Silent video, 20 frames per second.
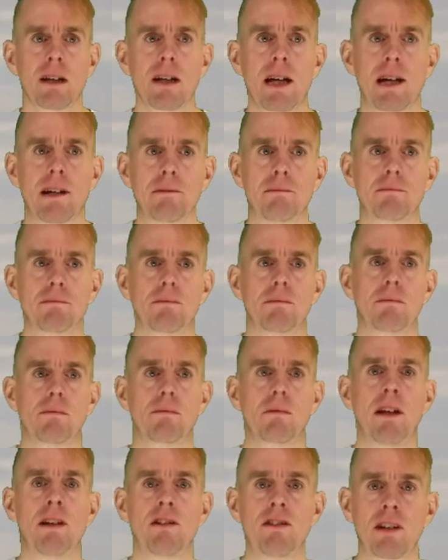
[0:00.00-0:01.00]
Now,
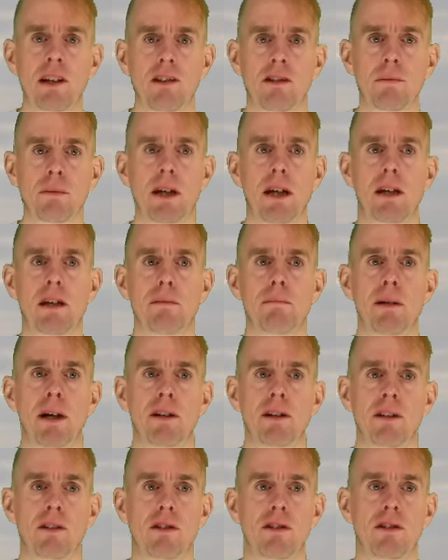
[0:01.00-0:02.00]
let's set some key
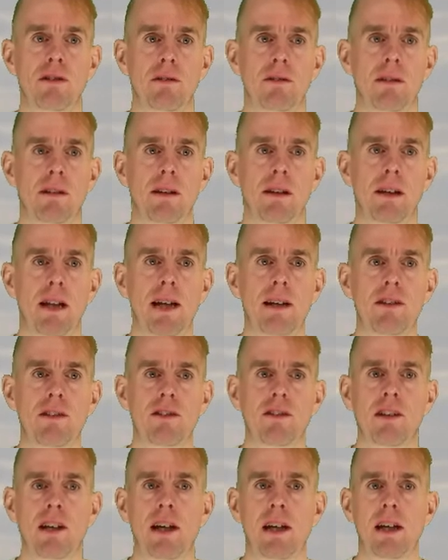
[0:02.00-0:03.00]
components.
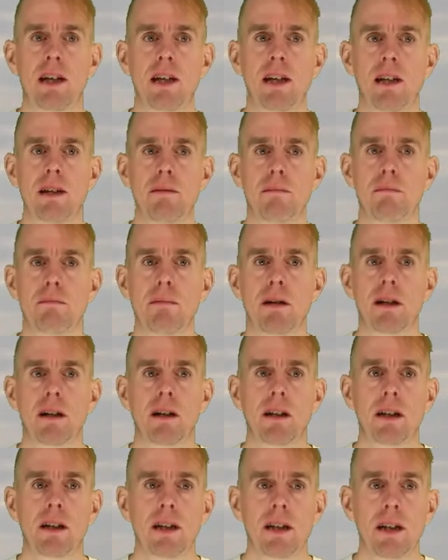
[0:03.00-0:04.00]
Let's say
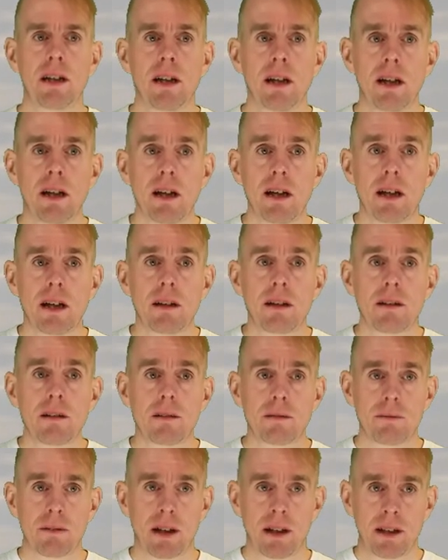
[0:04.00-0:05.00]
my
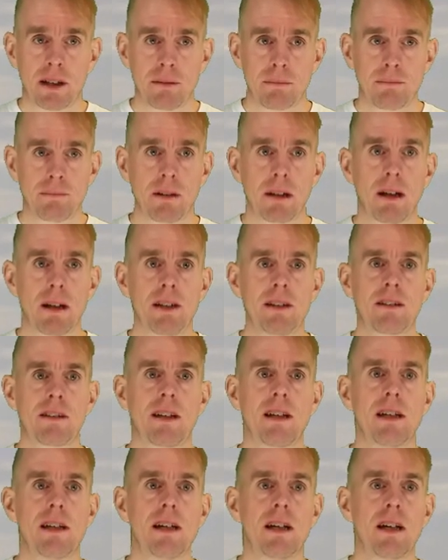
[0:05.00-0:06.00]
light
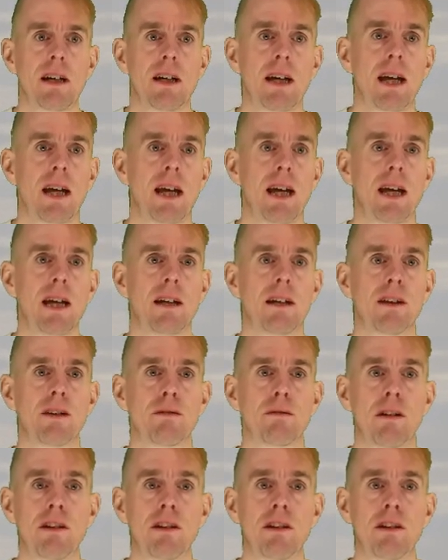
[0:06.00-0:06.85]
key in